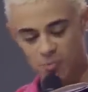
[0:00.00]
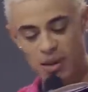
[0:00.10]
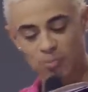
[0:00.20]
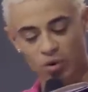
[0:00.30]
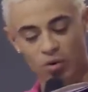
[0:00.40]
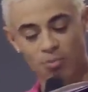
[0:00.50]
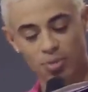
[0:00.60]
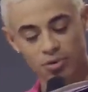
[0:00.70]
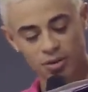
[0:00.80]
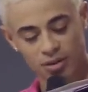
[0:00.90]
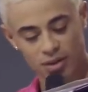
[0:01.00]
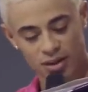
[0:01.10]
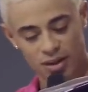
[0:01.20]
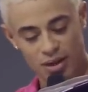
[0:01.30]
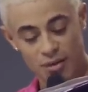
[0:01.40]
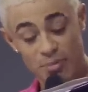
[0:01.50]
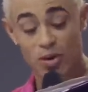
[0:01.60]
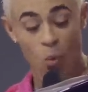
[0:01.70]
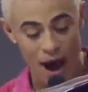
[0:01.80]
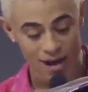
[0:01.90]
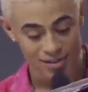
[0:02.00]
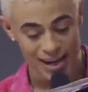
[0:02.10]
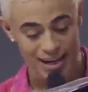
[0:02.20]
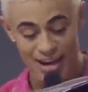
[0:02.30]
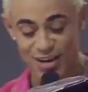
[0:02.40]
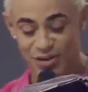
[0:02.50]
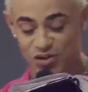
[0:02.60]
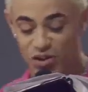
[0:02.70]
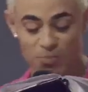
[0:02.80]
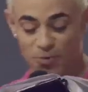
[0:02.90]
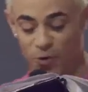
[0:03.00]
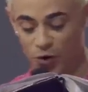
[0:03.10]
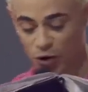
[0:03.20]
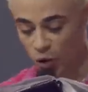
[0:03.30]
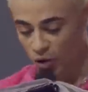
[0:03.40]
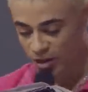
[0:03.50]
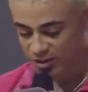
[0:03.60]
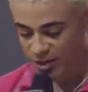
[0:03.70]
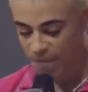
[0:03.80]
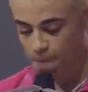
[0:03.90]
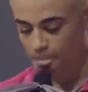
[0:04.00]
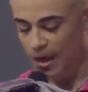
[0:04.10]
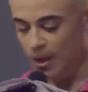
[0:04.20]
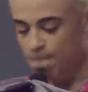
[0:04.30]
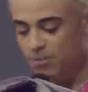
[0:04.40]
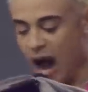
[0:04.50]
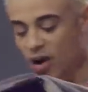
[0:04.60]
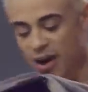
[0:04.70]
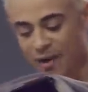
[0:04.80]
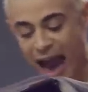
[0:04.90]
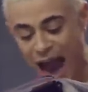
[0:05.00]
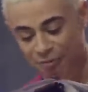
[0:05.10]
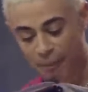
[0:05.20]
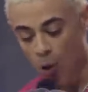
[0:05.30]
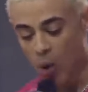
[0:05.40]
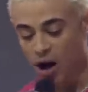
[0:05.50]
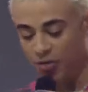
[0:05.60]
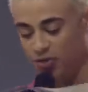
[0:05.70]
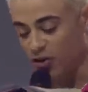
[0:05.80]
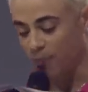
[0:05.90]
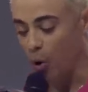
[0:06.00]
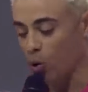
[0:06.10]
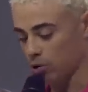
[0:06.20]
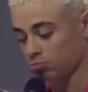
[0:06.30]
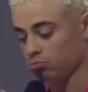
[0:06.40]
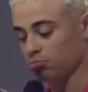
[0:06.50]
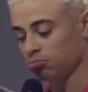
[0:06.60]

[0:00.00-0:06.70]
The people grumbled. Meanwhile, Zacchaeus stood before the Lord and said, I'll give half my wealth to the poor.